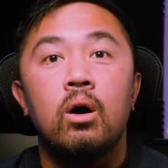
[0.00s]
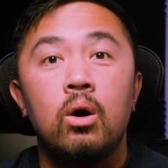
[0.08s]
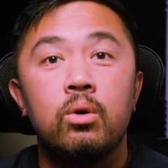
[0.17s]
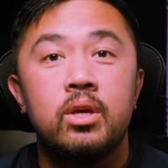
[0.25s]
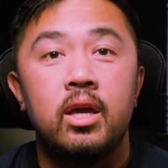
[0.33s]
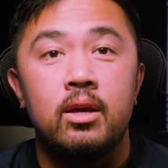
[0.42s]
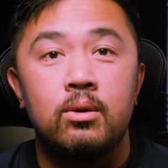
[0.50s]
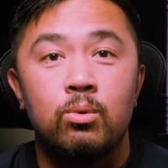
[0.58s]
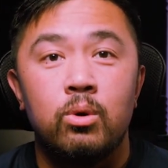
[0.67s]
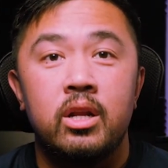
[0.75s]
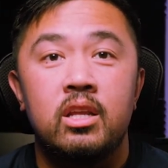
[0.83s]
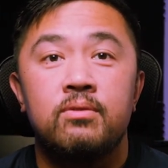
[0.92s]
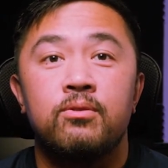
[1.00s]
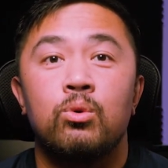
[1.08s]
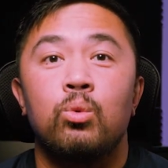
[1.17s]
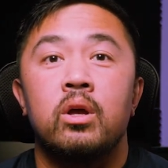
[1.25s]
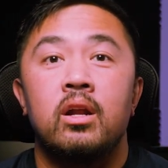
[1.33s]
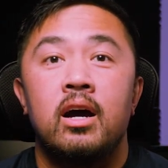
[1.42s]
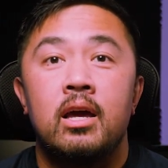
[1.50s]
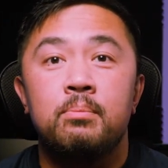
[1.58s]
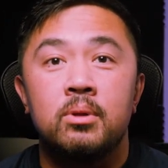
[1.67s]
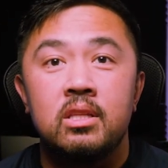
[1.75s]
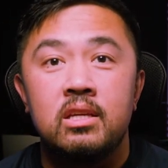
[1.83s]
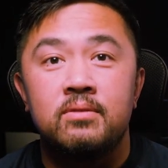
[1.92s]
Okay, ready for what I
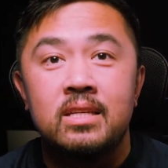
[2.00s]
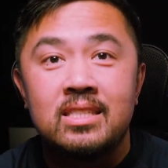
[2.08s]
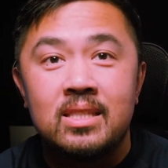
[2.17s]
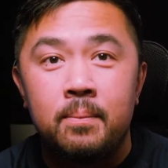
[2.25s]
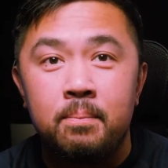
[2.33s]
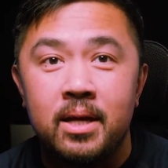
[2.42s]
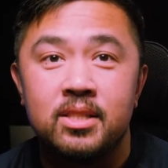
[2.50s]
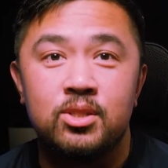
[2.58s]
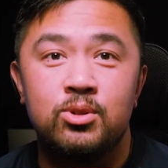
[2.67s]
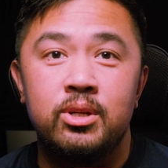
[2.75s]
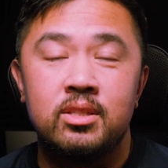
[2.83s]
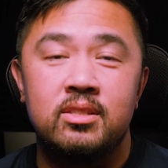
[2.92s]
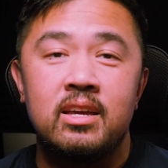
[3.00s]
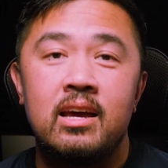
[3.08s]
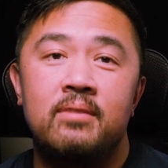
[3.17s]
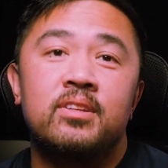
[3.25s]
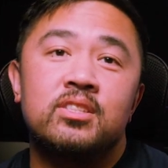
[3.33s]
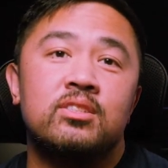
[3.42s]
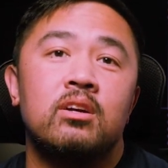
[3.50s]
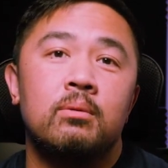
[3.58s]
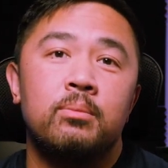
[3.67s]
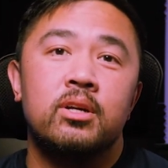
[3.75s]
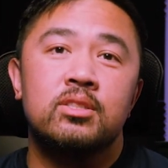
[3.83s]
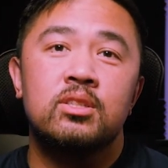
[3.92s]
believe is the best drink to have at
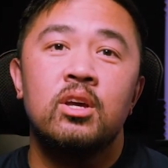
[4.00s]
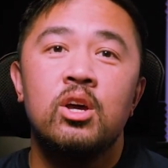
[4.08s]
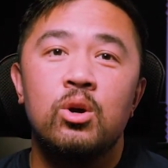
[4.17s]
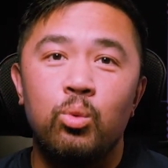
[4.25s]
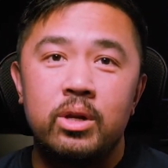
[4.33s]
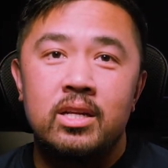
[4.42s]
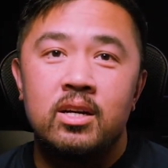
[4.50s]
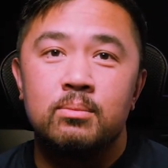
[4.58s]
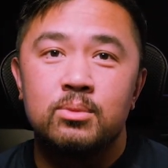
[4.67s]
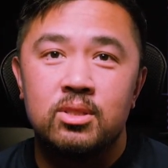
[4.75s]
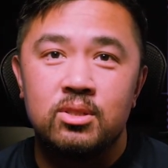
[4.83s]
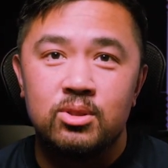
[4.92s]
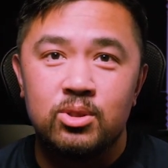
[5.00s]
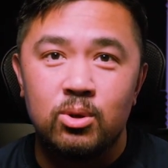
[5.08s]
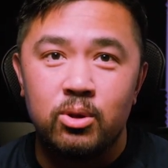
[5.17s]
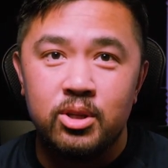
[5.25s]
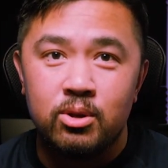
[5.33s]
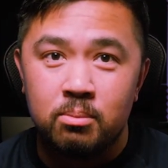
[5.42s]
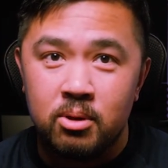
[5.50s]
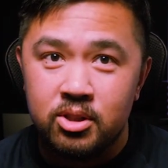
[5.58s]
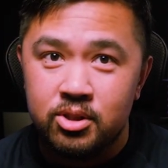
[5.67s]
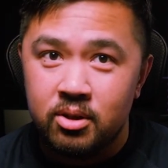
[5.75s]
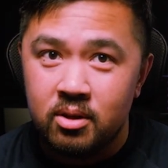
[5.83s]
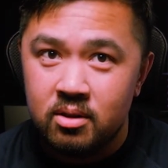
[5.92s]
Starbucks when it comes to controlling your
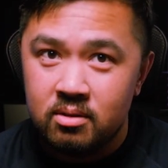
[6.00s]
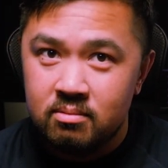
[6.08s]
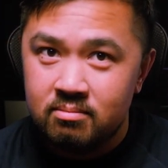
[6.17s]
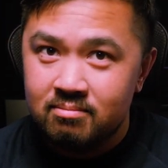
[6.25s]
blood sugar?